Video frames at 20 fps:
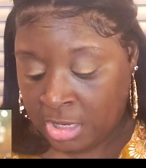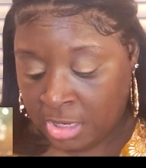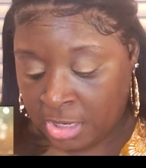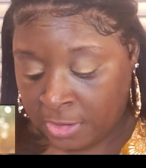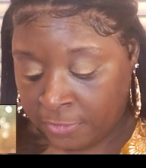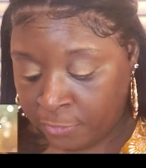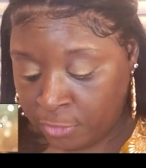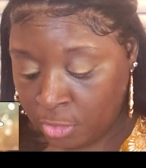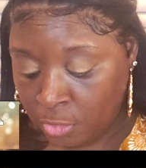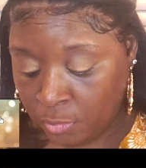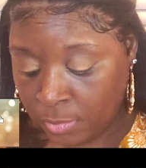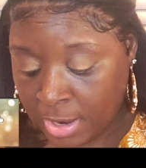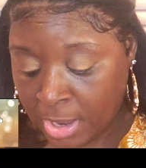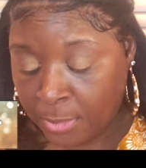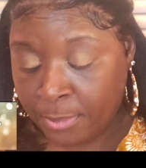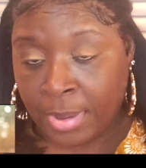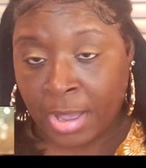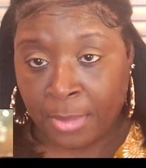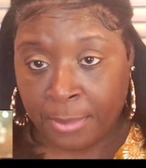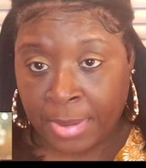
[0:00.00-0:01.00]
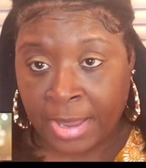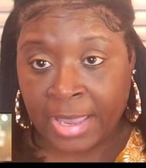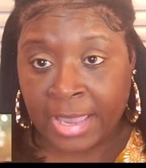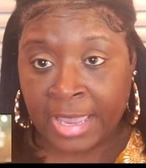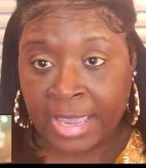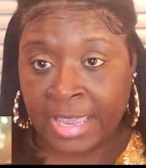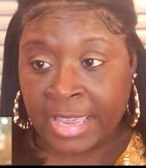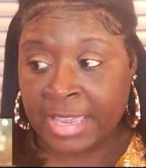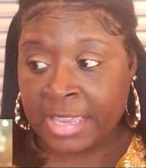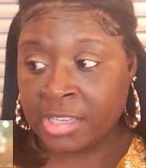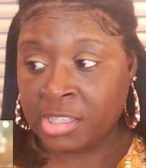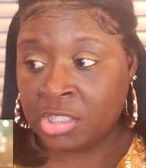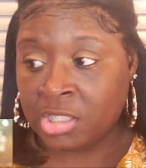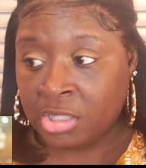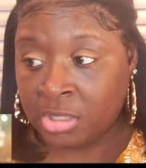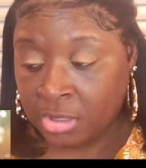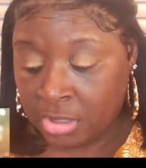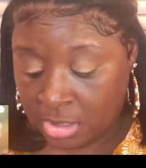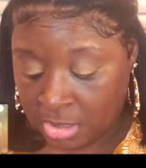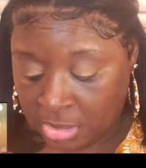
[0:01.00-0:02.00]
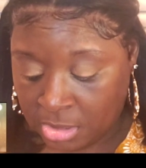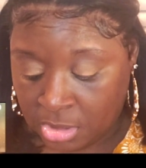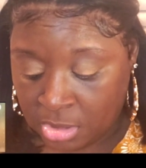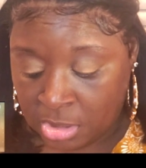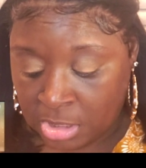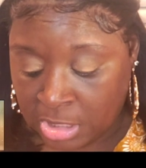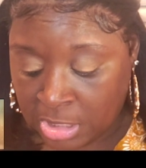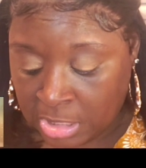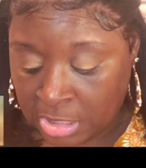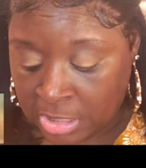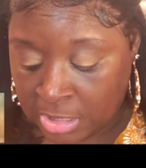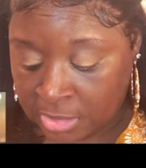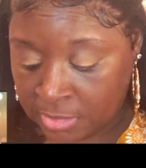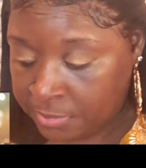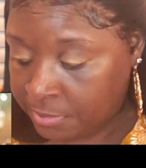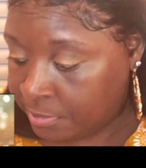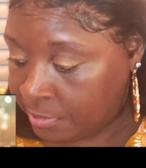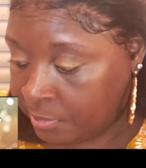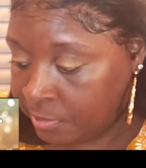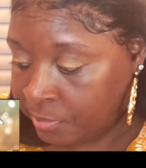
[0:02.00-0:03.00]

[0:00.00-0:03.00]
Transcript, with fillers: If you're around about my age, then